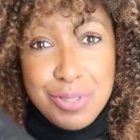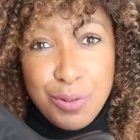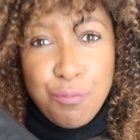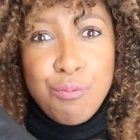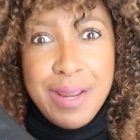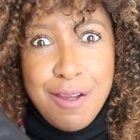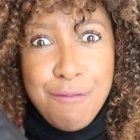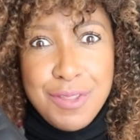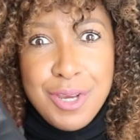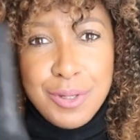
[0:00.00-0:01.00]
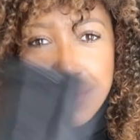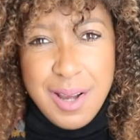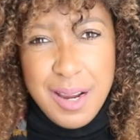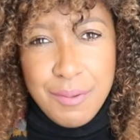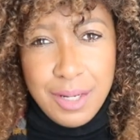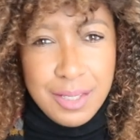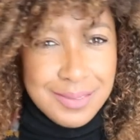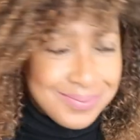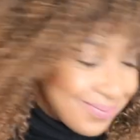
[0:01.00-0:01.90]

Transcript: sort of ringer for those, I reckon.